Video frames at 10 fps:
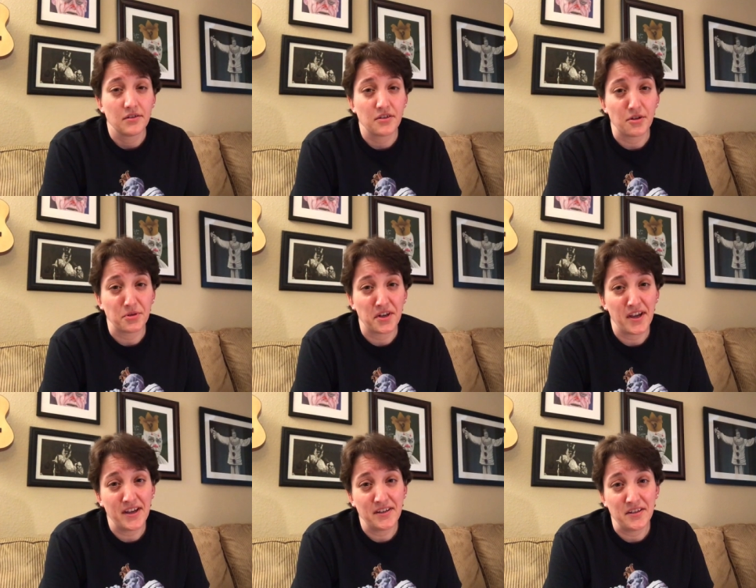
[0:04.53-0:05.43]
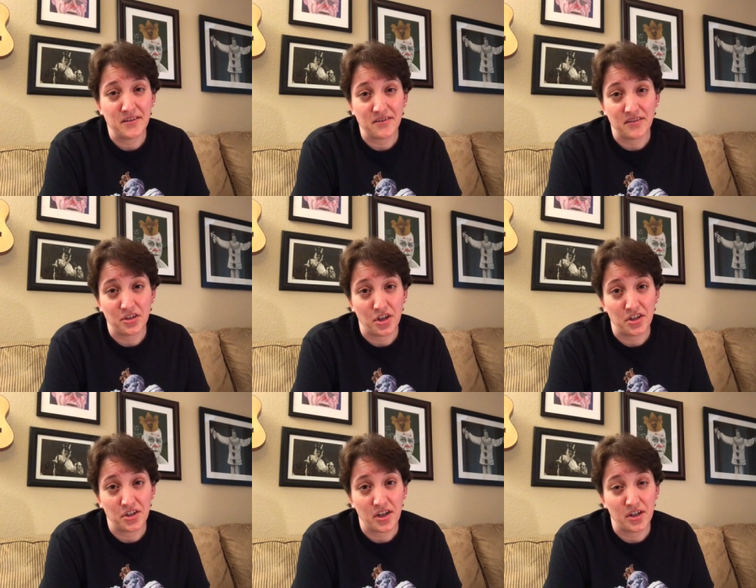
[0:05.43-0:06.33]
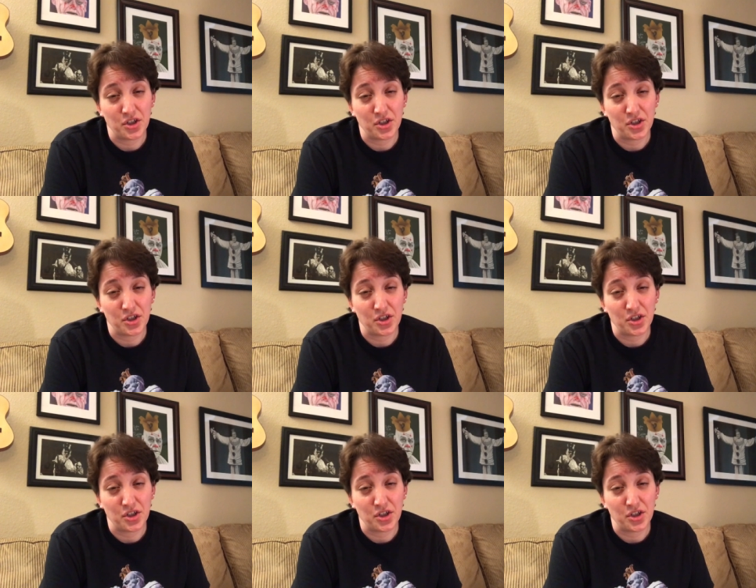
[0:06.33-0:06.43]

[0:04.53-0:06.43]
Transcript: So tonight is the Judge Cut